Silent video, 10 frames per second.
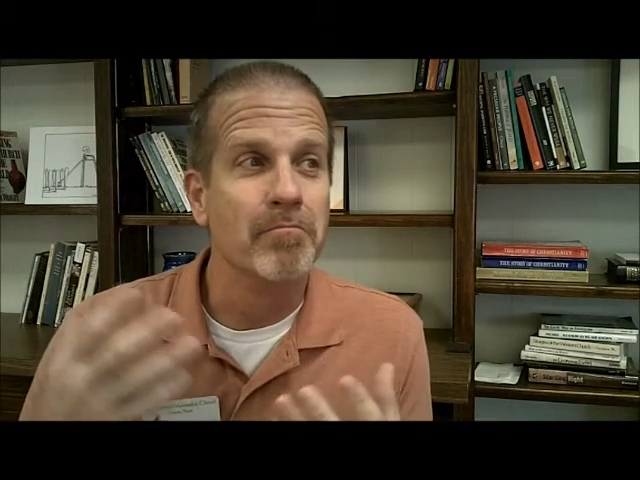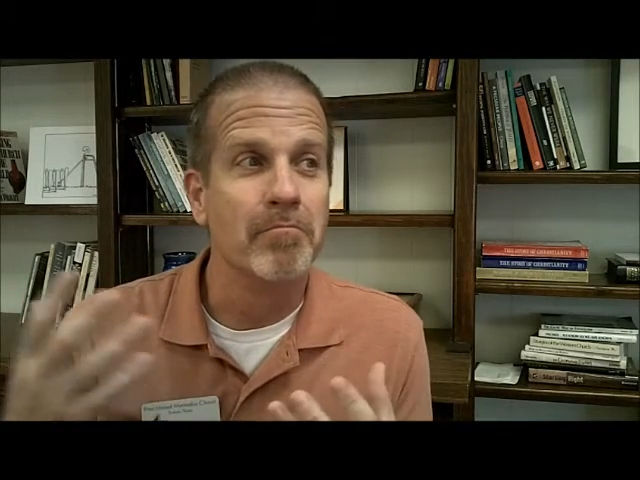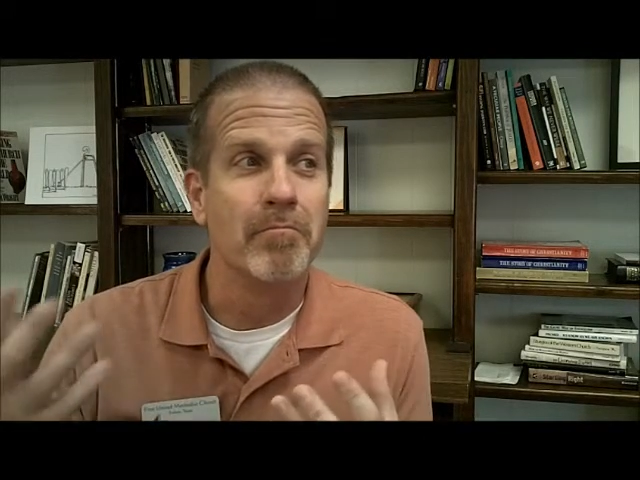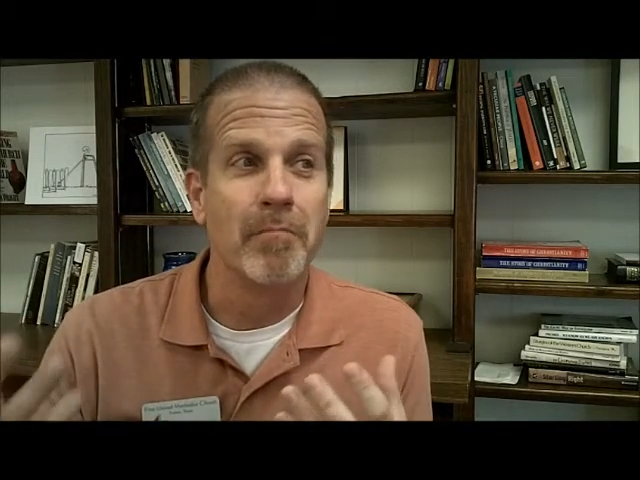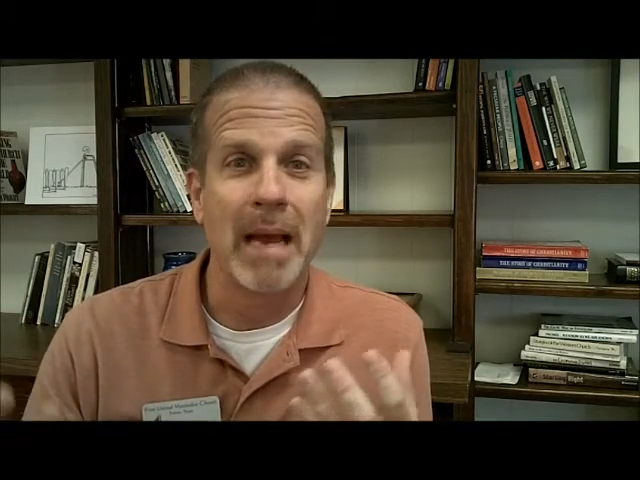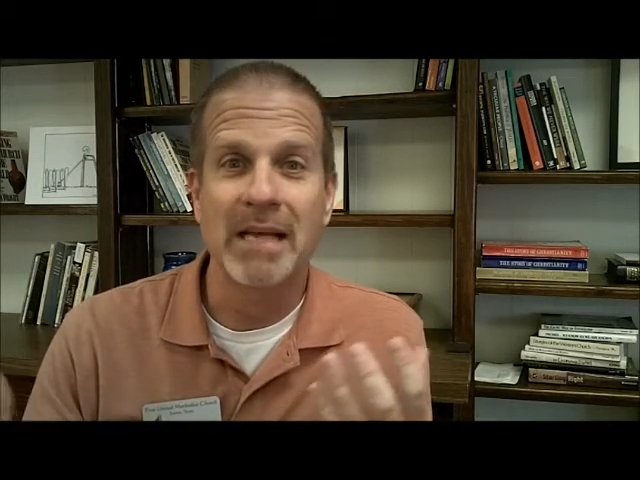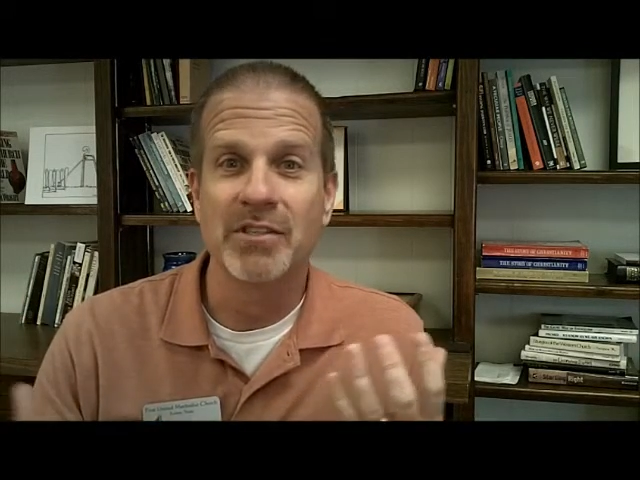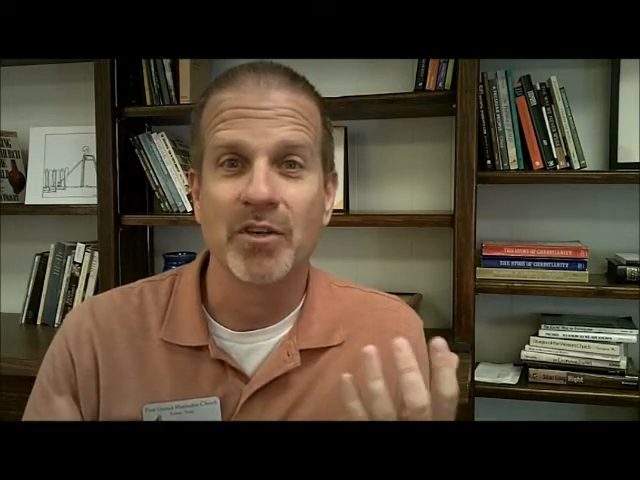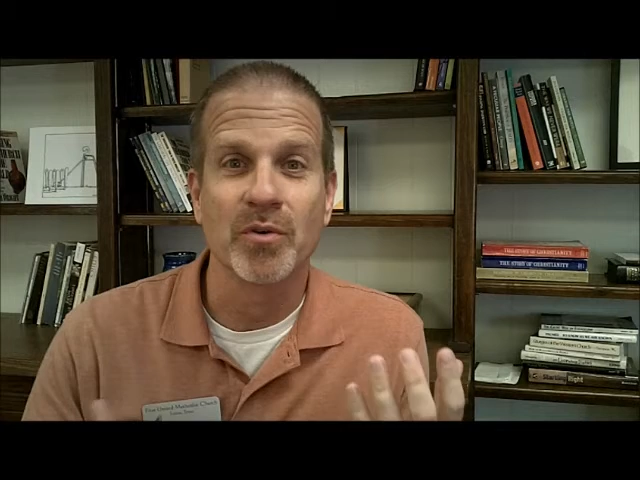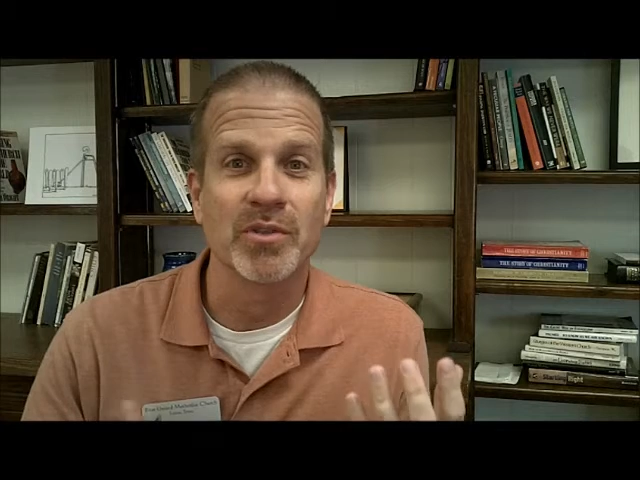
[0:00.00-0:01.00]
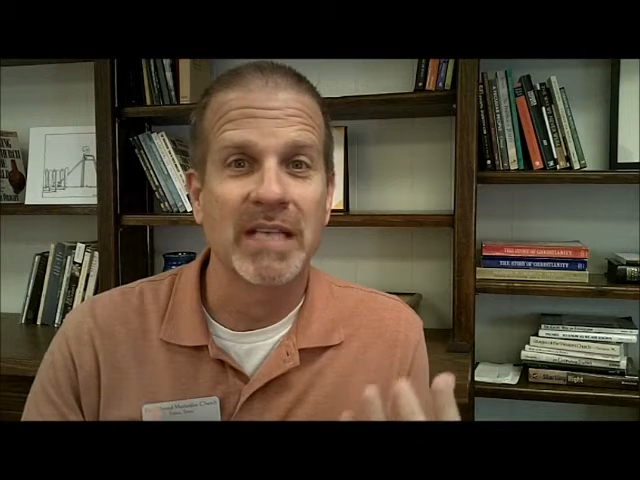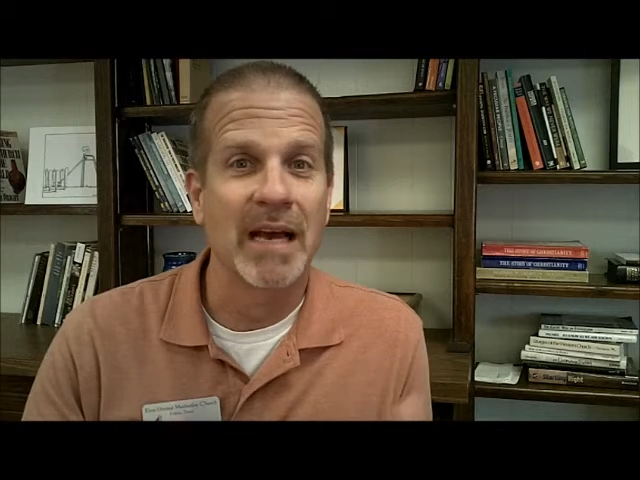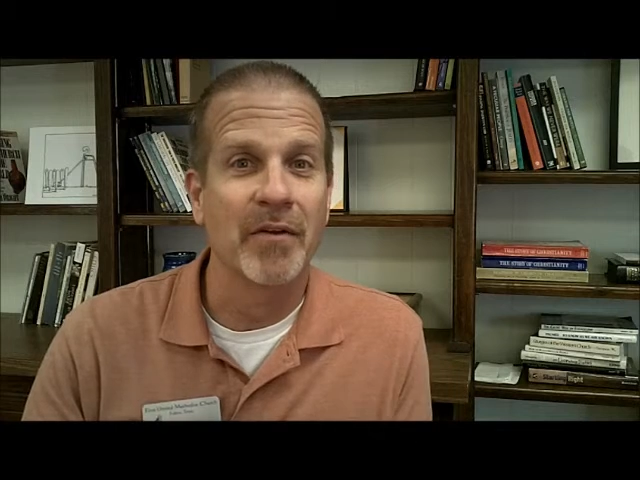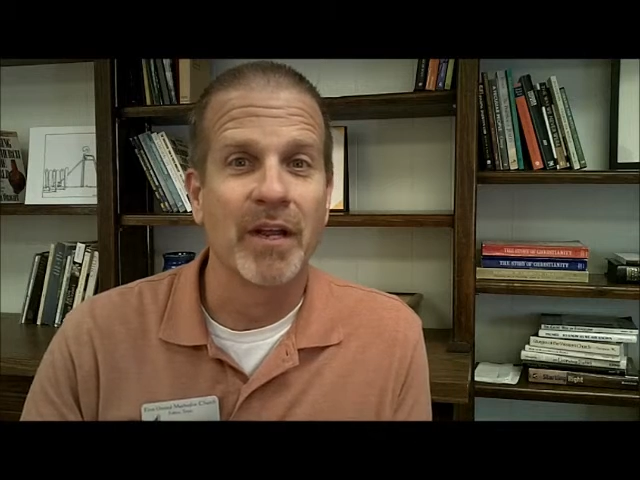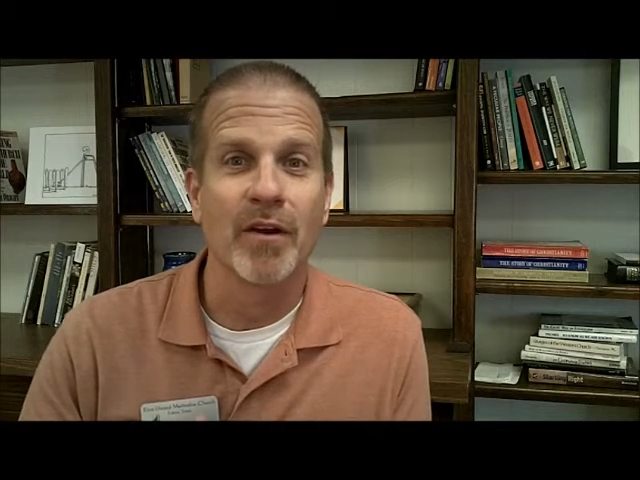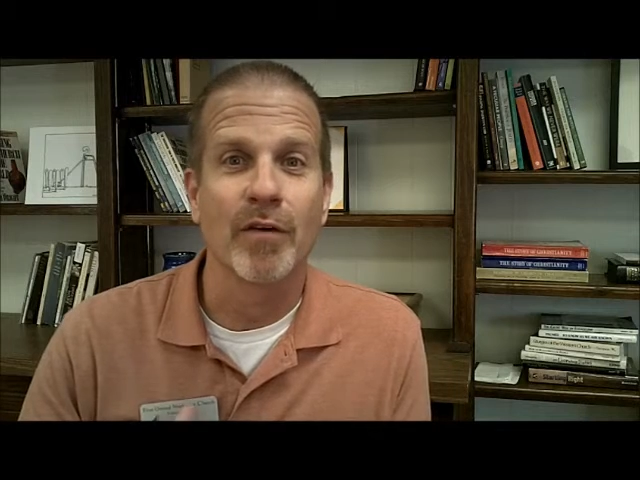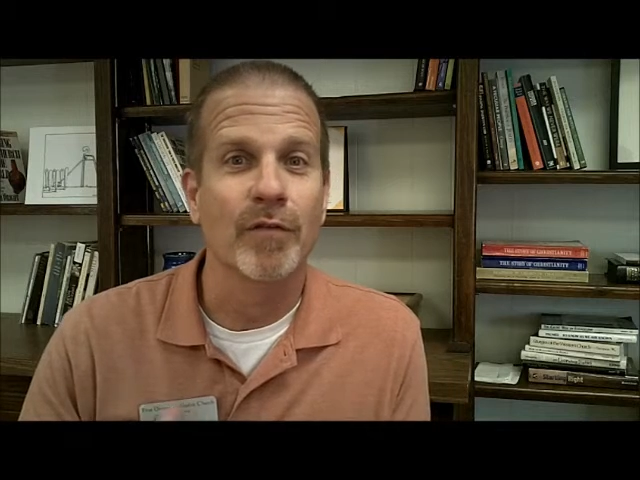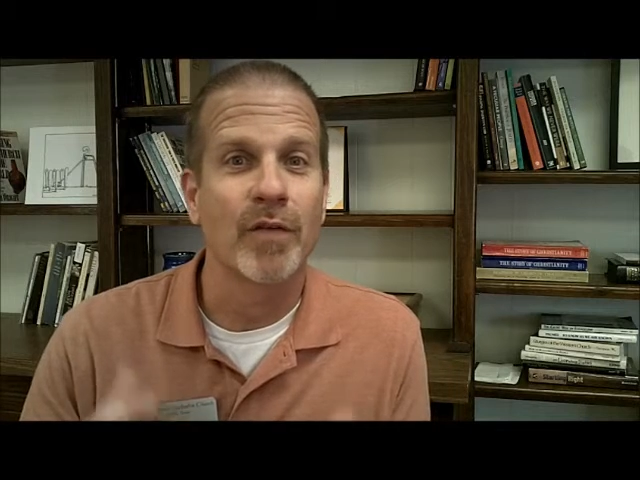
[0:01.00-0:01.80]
magical sounding or